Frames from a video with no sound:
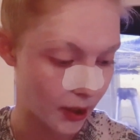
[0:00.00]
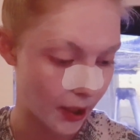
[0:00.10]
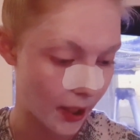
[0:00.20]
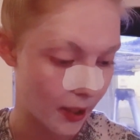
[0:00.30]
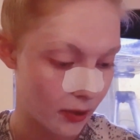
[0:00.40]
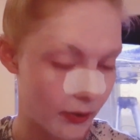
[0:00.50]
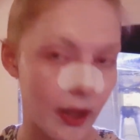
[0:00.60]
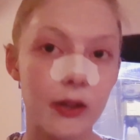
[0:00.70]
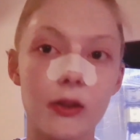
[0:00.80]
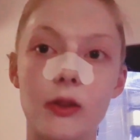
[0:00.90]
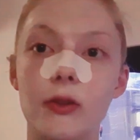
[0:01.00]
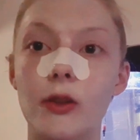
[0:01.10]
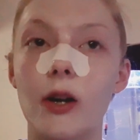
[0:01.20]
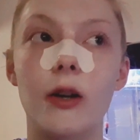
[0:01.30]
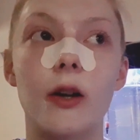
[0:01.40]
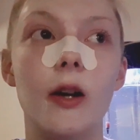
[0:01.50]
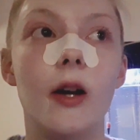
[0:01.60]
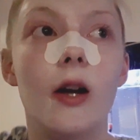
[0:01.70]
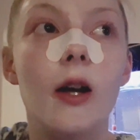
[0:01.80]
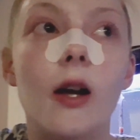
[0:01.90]
can you get another dog?
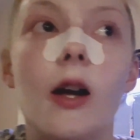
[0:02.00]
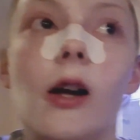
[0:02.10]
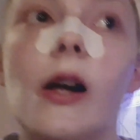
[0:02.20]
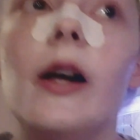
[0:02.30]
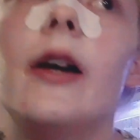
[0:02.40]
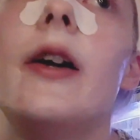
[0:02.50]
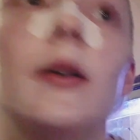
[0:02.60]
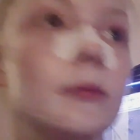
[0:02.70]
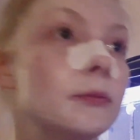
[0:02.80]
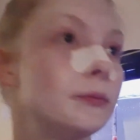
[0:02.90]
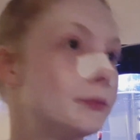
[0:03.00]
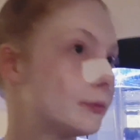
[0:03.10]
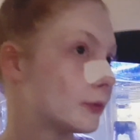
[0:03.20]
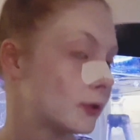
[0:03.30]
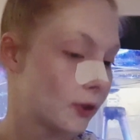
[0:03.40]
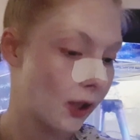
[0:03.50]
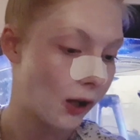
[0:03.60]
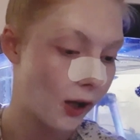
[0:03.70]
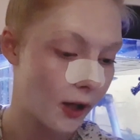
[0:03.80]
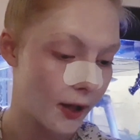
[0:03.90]
Um,
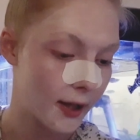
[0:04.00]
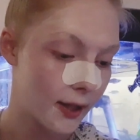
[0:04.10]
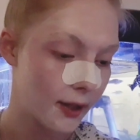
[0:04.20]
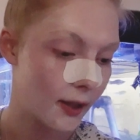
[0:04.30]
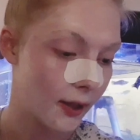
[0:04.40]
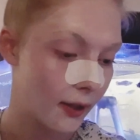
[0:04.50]
I,